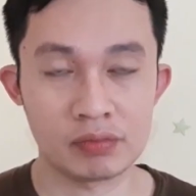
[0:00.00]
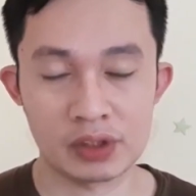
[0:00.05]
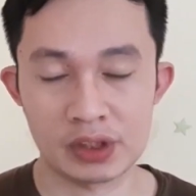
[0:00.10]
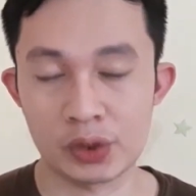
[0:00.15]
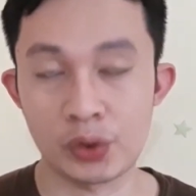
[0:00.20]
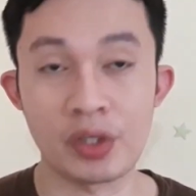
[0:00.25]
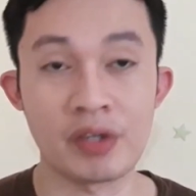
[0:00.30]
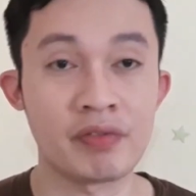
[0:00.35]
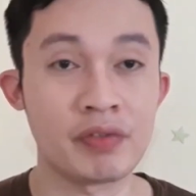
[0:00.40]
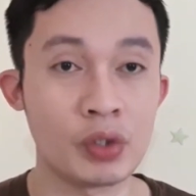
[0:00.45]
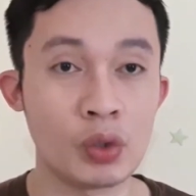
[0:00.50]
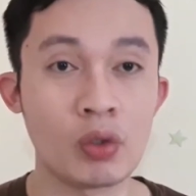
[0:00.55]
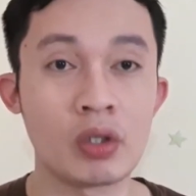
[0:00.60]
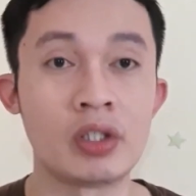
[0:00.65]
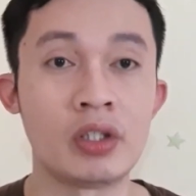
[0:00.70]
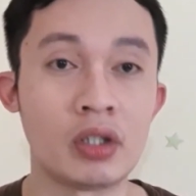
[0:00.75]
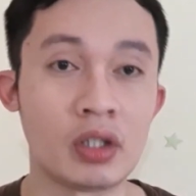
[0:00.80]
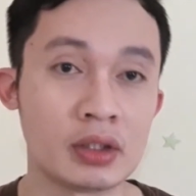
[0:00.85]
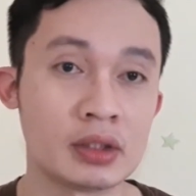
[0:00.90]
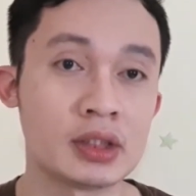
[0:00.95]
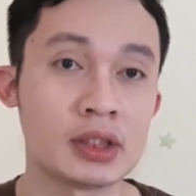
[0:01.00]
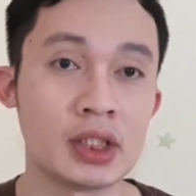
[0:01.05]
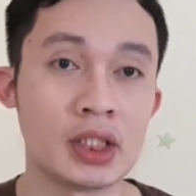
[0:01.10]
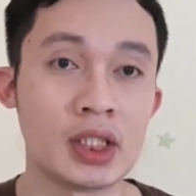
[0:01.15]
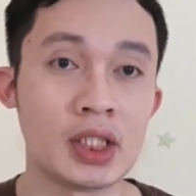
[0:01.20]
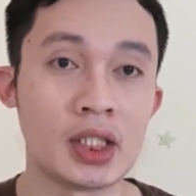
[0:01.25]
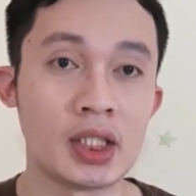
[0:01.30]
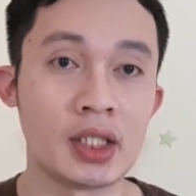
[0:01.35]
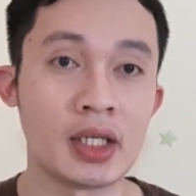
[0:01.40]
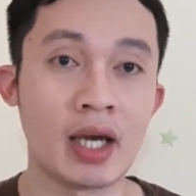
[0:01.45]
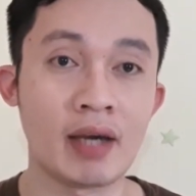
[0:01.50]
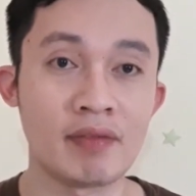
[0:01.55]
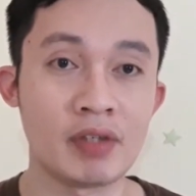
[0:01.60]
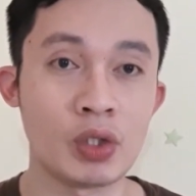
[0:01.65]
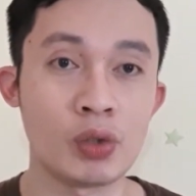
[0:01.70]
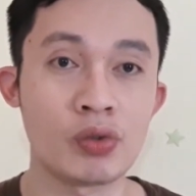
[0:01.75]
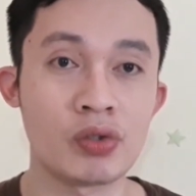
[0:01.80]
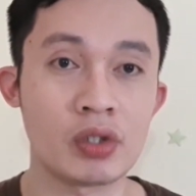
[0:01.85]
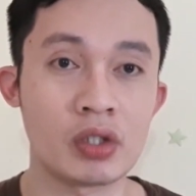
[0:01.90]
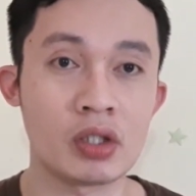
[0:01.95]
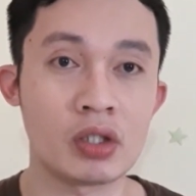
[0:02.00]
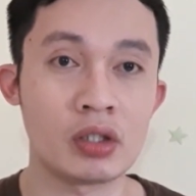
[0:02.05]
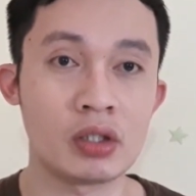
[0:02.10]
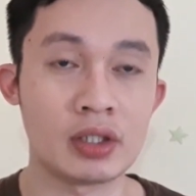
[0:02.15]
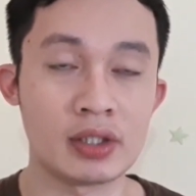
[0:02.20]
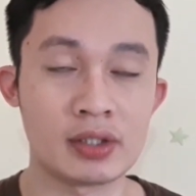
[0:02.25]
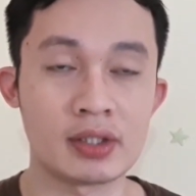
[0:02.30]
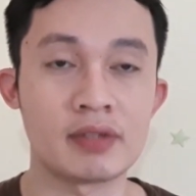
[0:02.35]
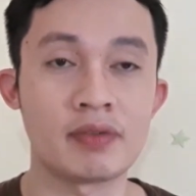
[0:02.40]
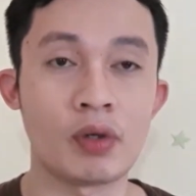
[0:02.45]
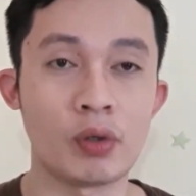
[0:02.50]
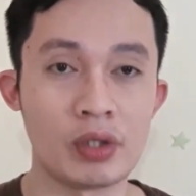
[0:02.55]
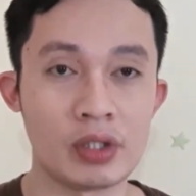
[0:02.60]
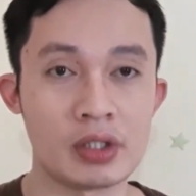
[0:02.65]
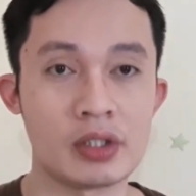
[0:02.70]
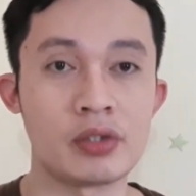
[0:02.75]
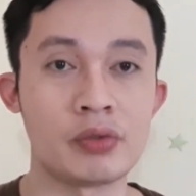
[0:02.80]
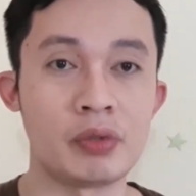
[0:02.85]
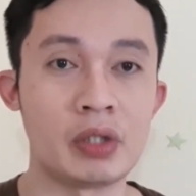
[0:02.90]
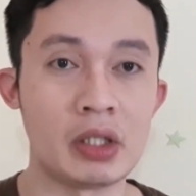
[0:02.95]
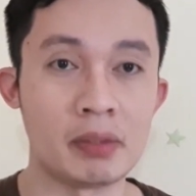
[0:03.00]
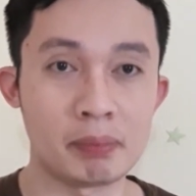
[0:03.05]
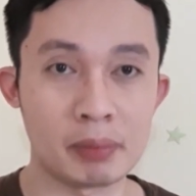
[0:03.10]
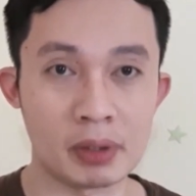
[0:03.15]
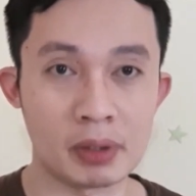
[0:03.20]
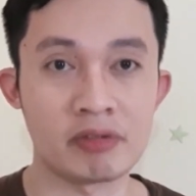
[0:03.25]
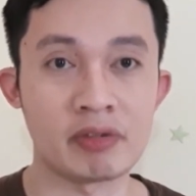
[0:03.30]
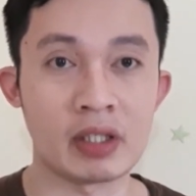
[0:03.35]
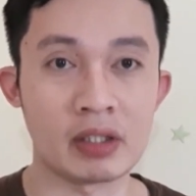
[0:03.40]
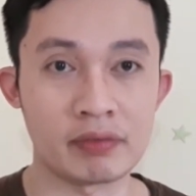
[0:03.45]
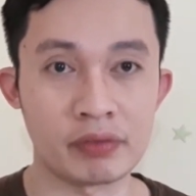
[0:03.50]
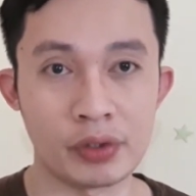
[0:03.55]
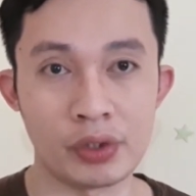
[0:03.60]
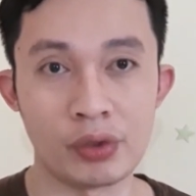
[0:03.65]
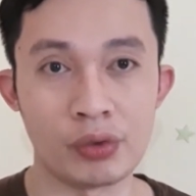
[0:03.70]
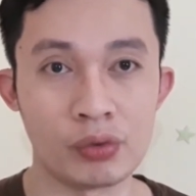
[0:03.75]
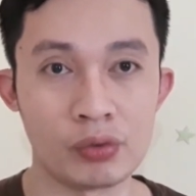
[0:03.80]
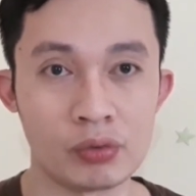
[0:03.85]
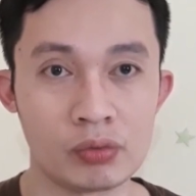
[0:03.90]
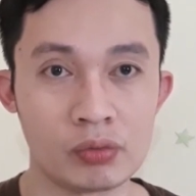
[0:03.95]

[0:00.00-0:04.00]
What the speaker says: So if you are not a heavy user, this phone is really perfect for you.